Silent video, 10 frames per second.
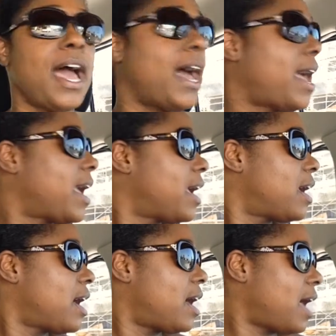
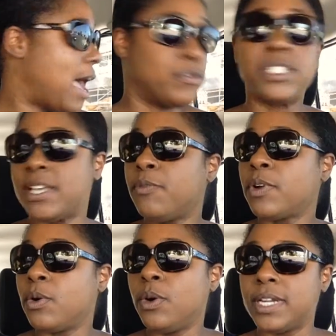I have to
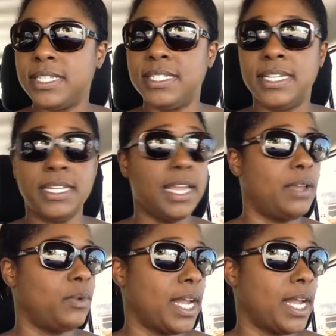self-record and send it in.